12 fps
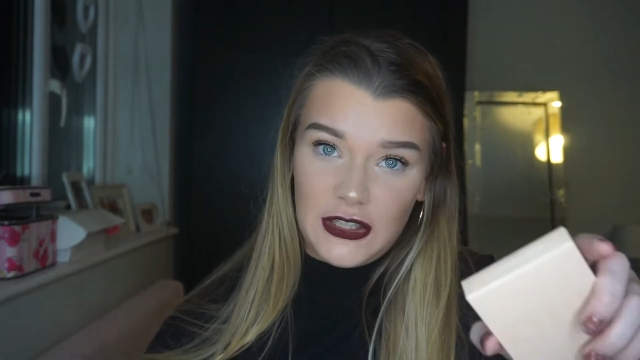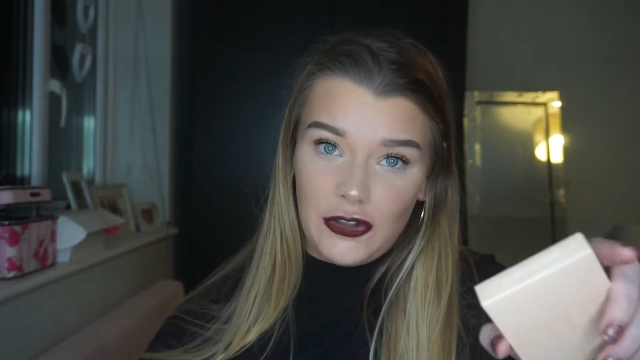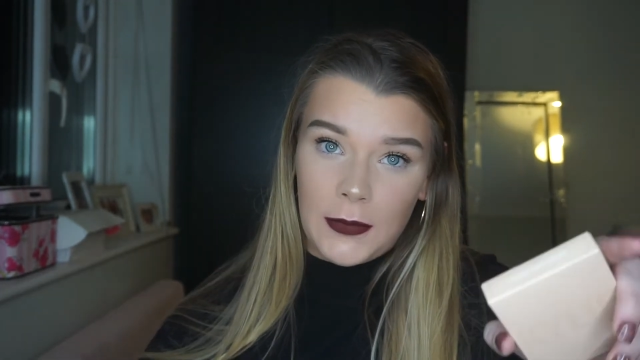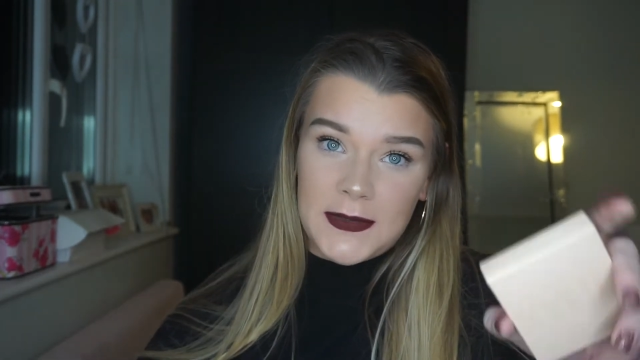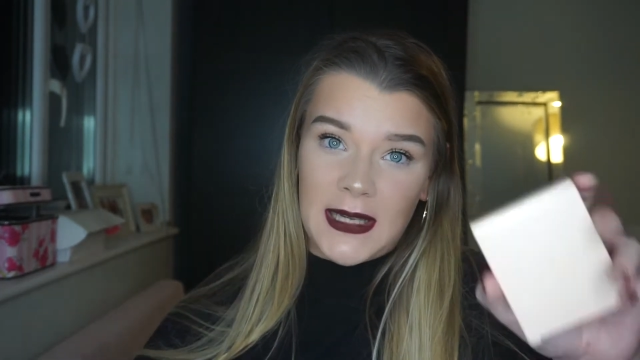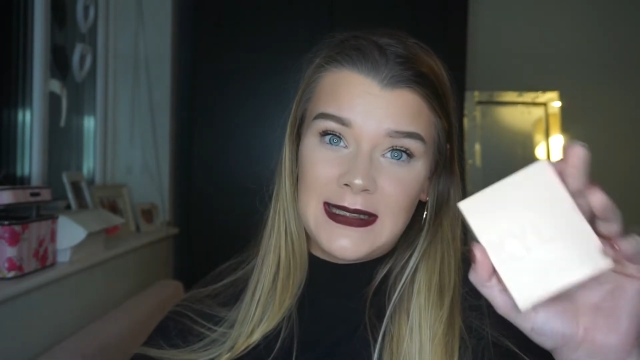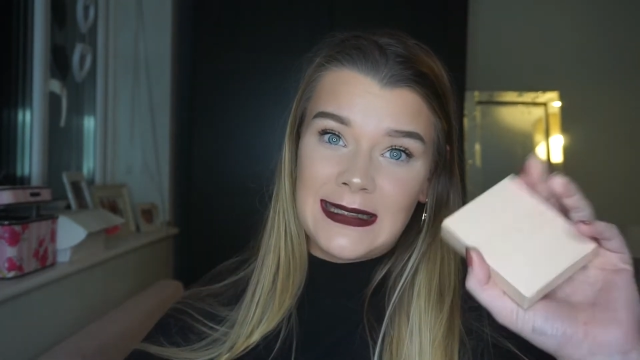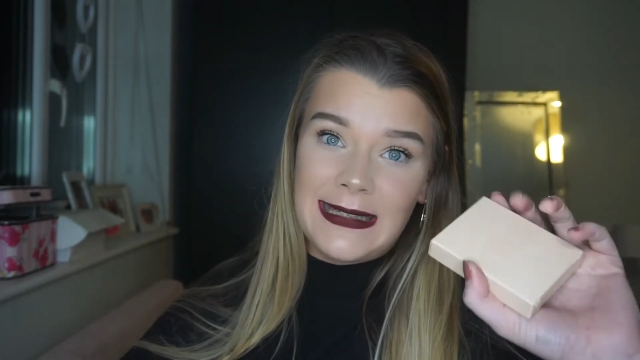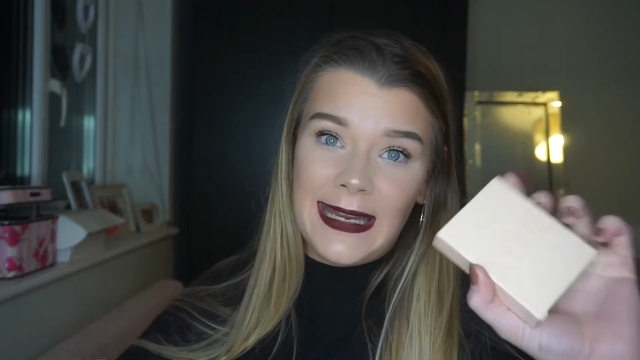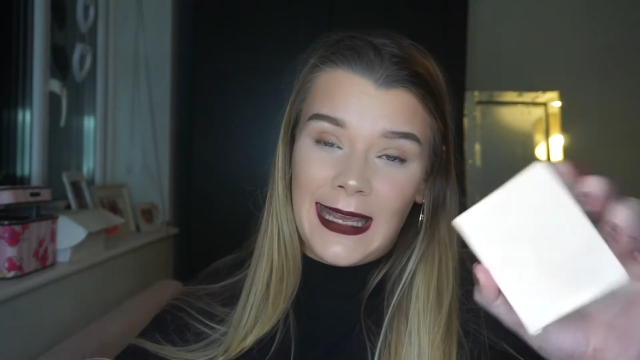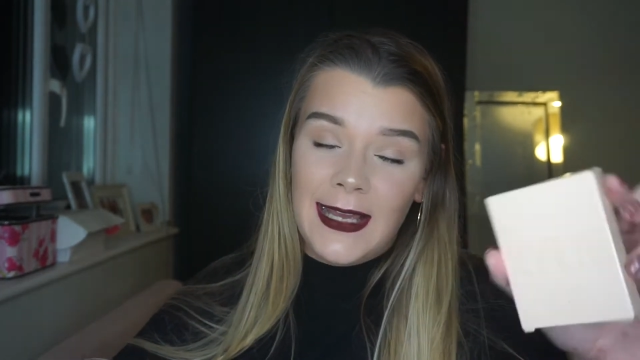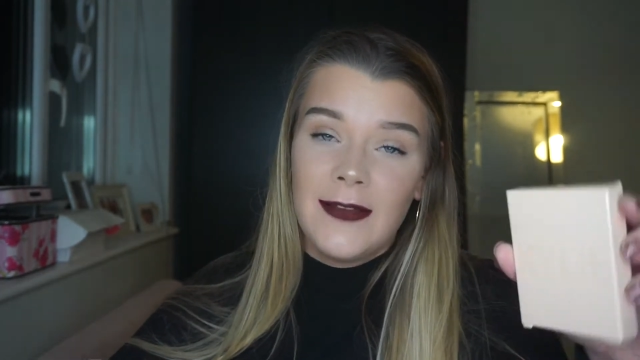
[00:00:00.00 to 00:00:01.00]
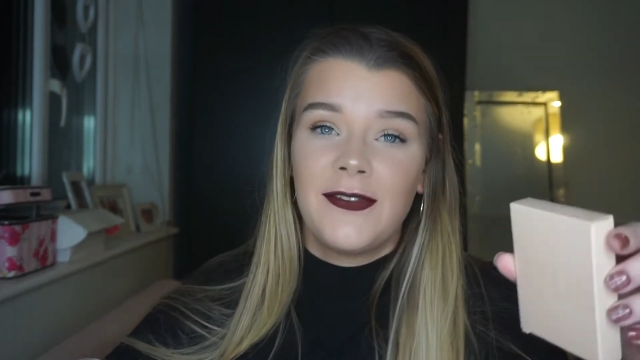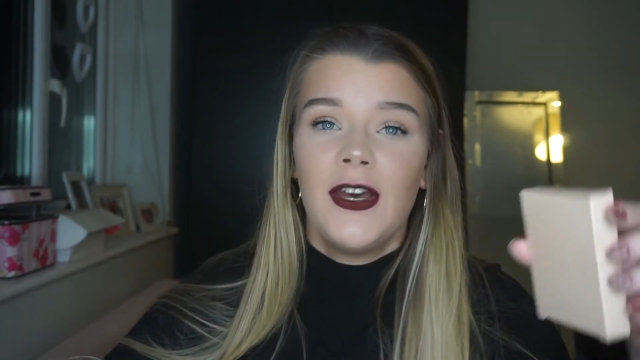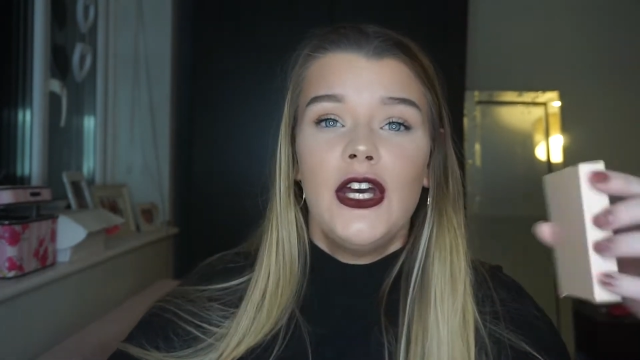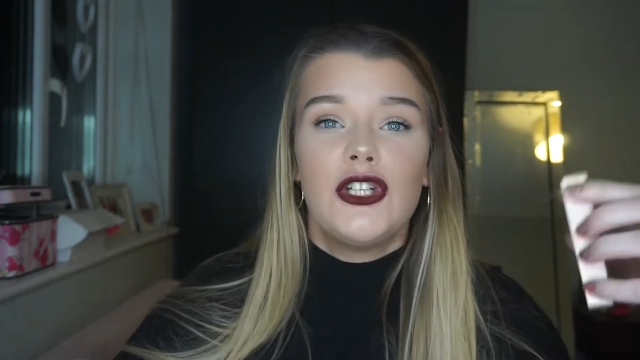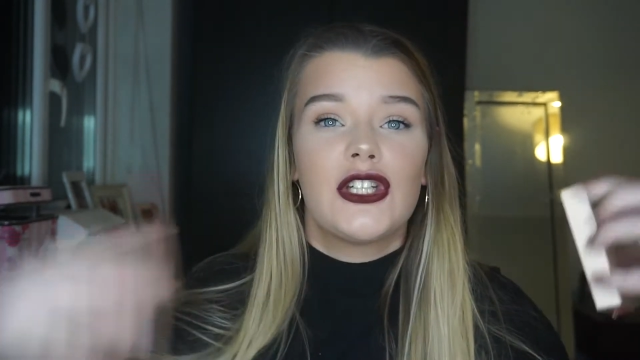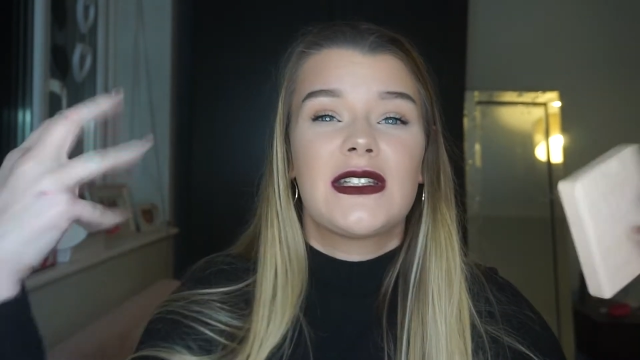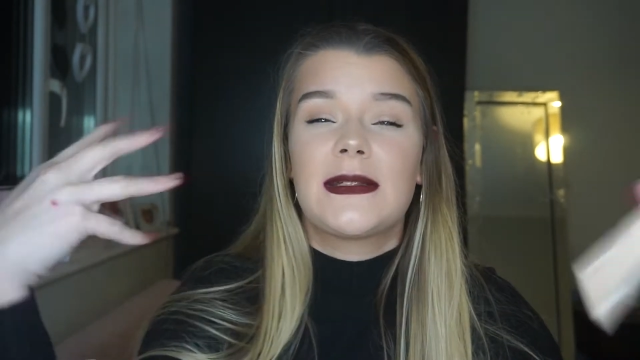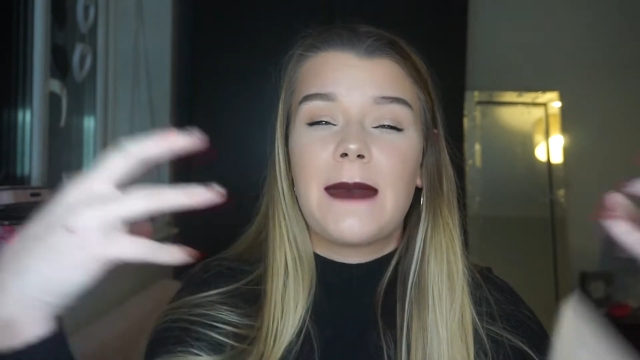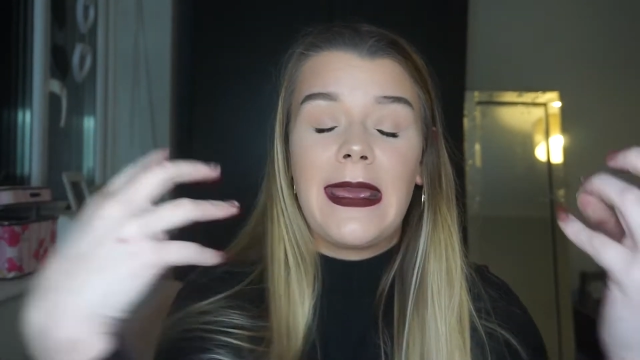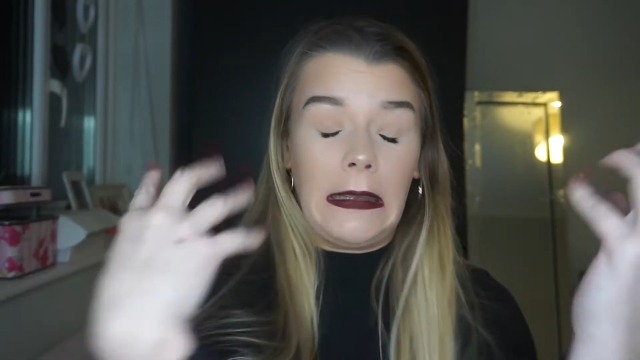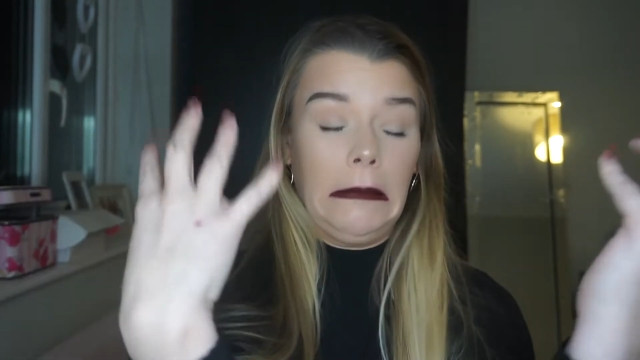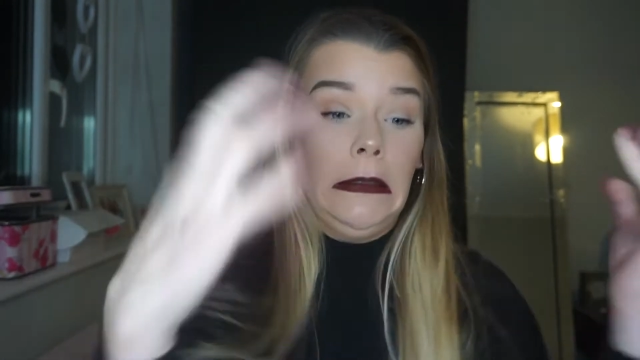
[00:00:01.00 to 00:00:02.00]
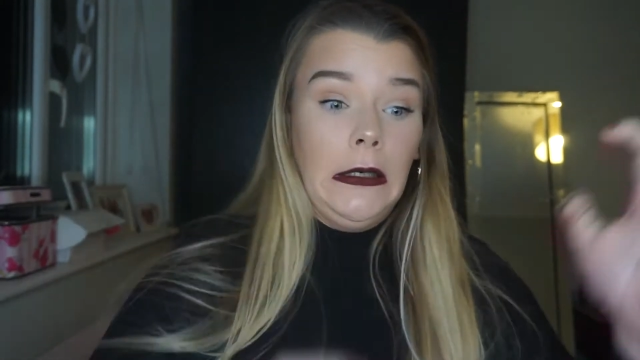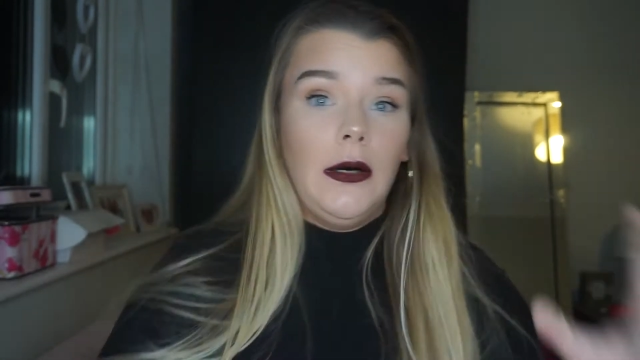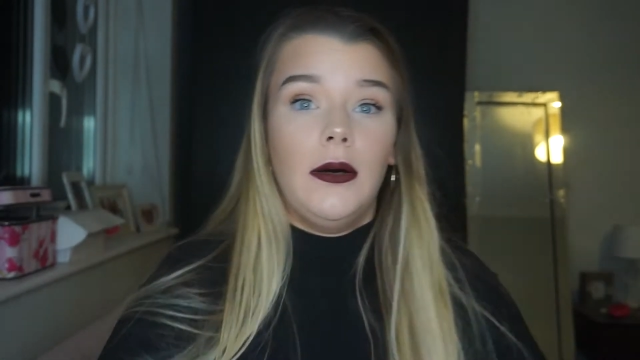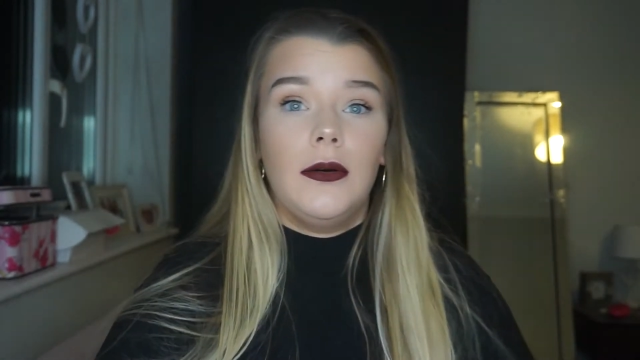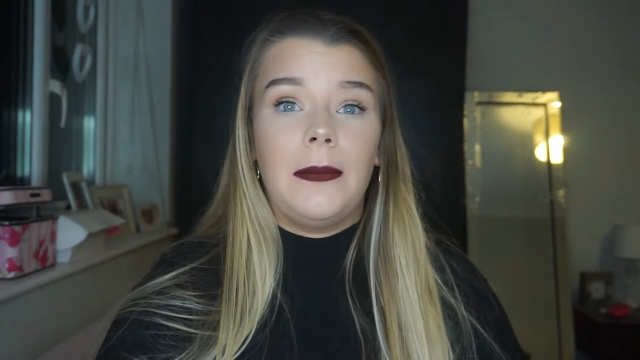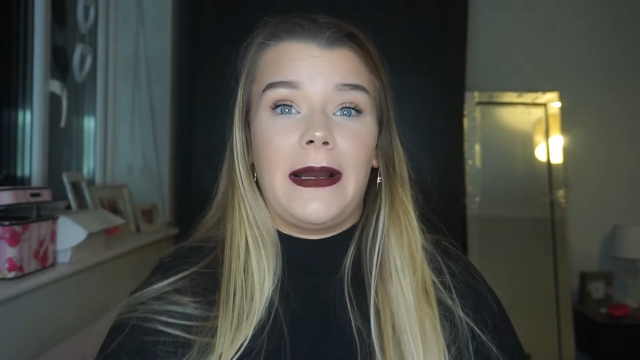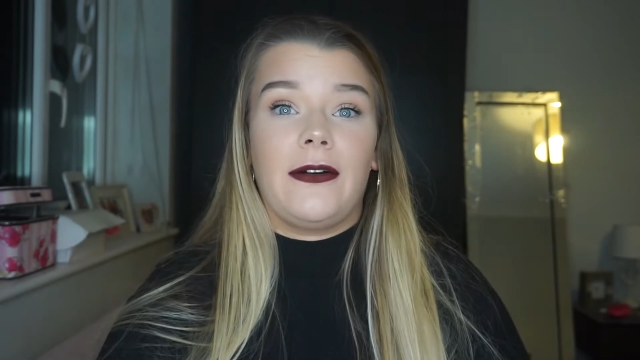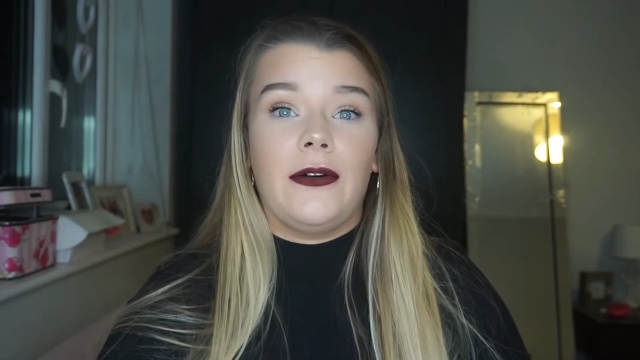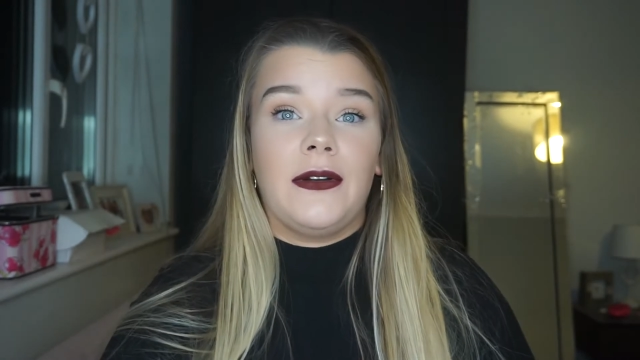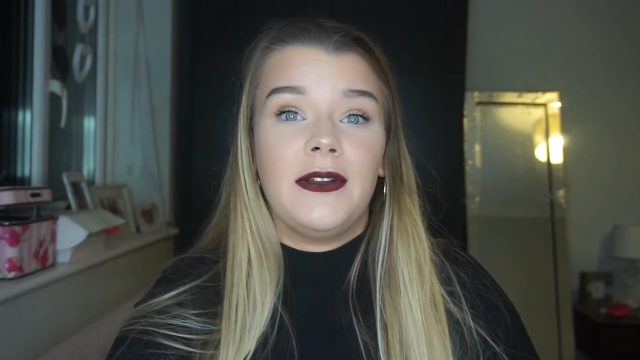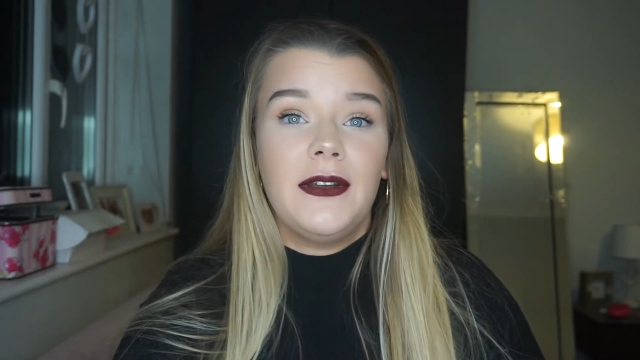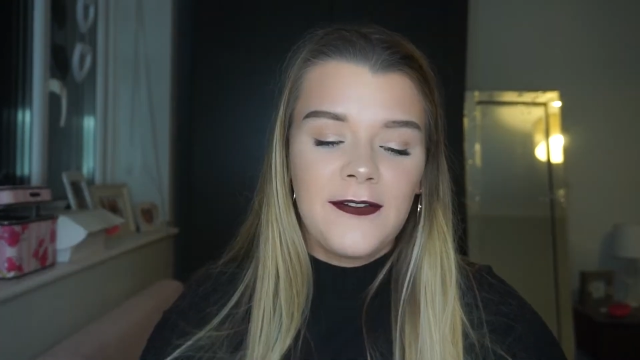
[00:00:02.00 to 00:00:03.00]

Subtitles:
drops underneath, just to make it, oh my god,